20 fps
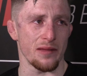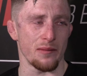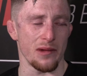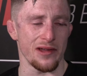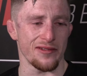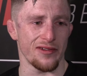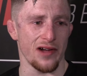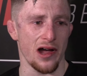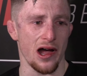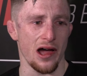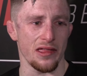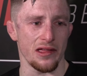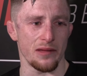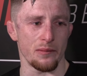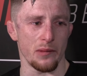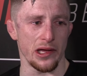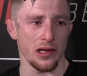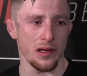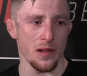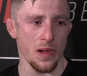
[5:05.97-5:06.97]
my father,
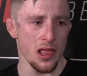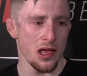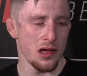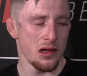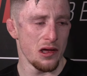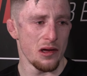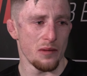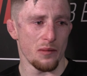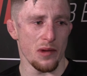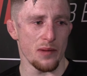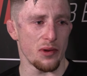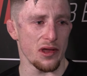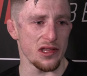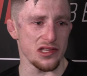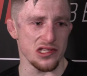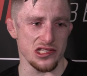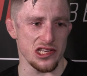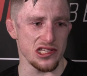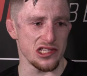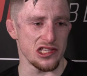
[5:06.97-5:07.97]
my
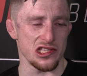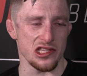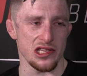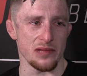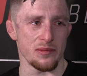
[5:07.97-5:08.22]
brothers and sisters.